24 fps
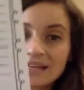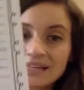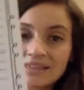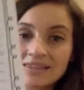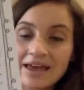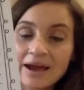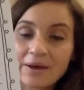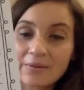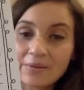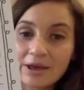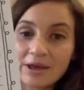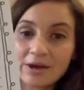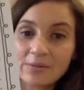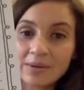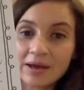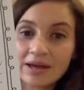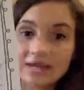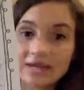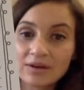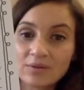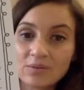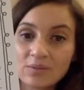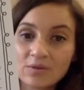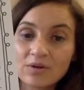that way your
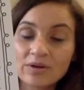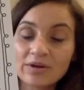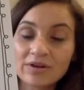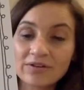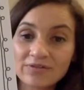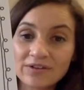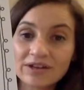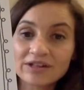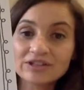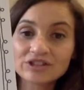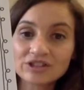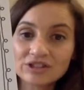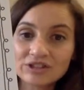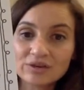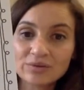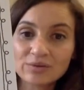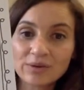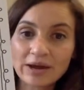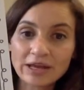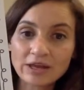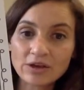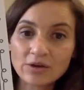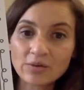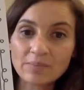buddy will eventually
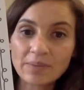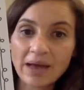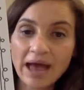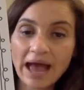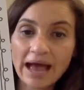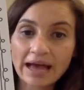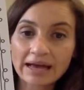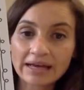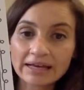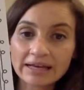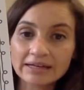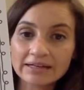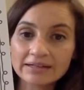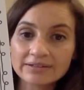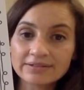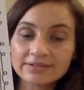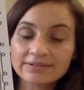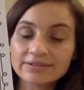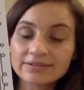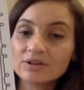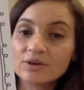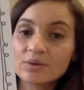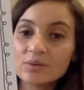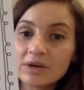write you back.
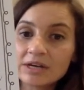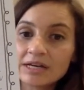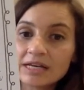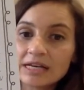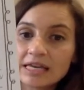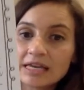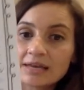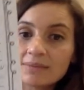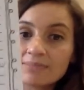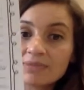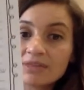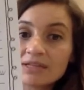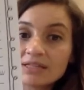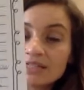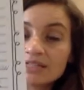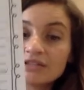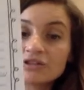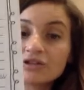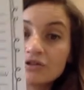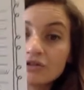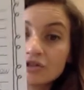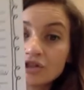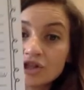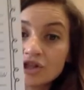You'll want to keep this
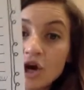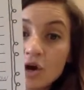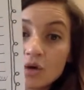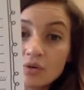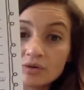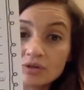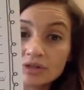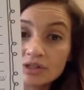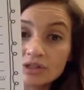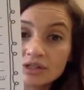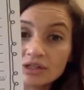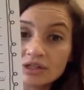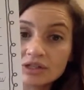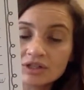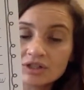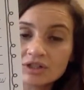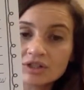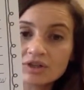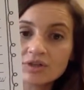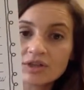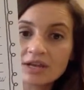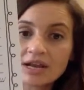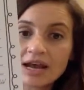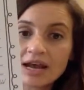in your tote
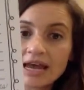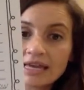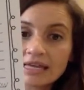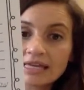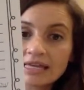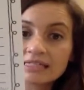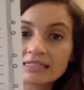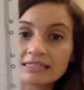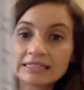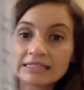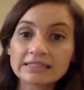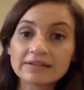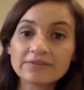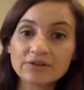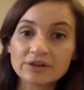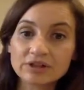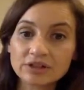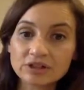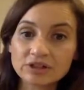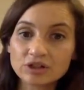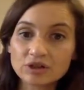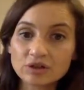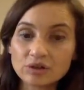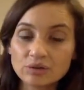so that I can deliver
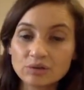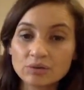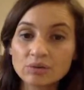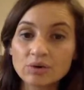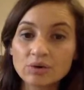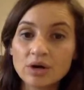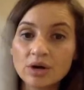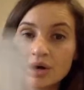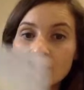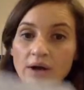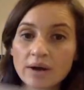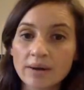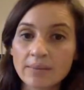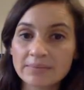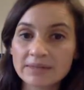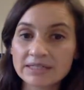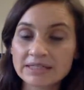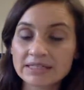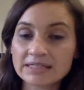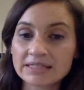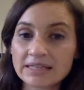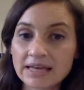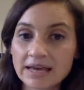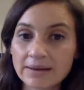it to
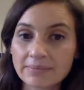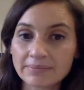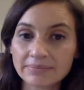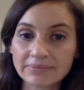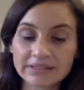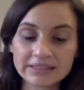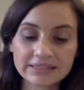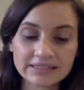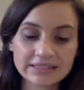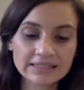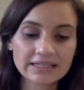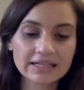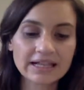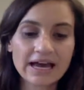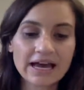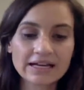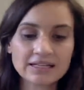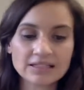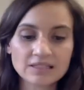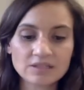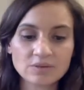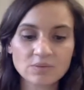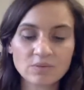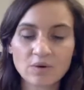Mrs. Hamblin's
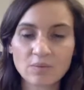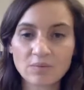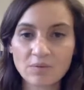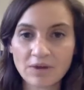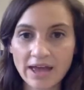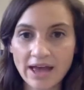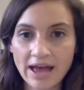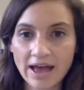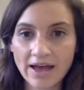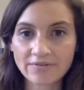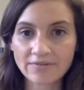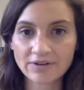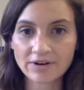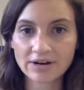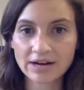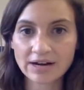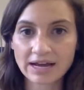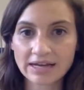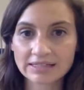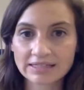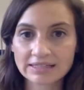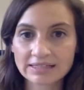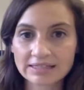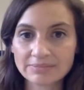class when we have our
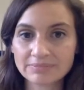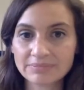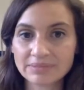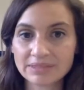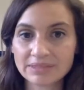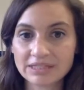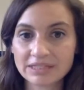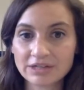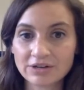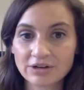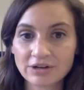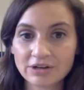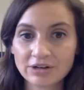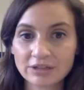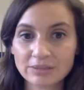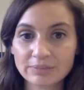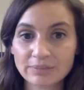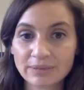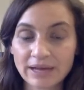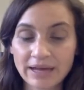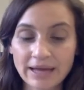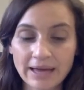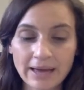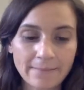next materials
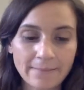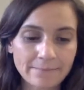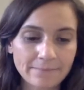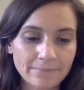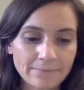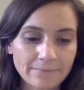pickup.